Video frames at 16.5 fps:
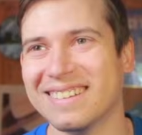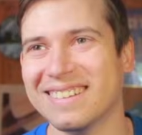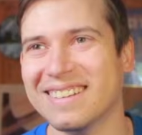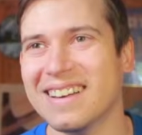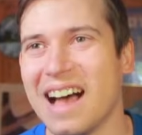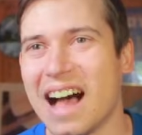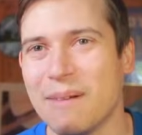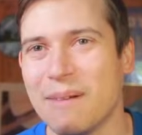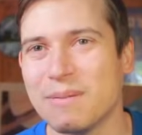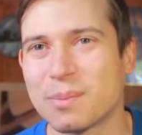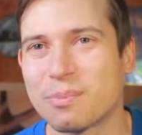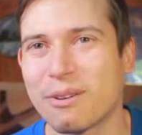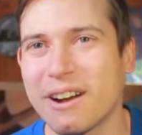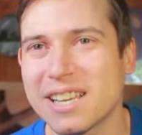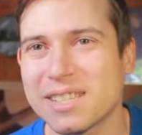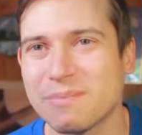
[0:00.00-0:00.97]
I'm
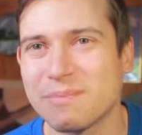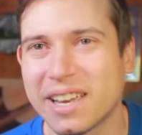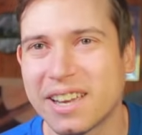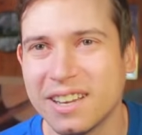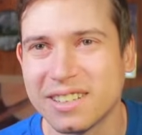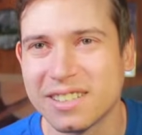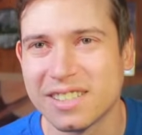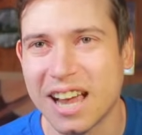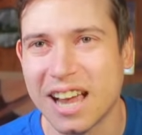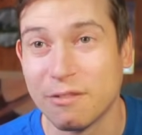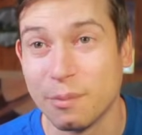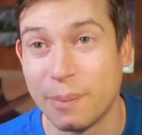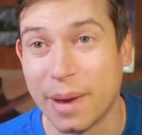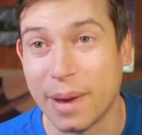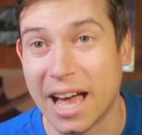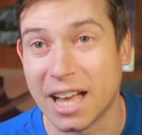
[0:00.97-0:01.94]
surprised my cunt does not have a
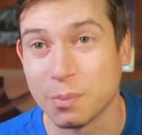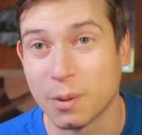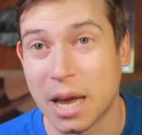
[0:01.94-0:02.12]
badge, but at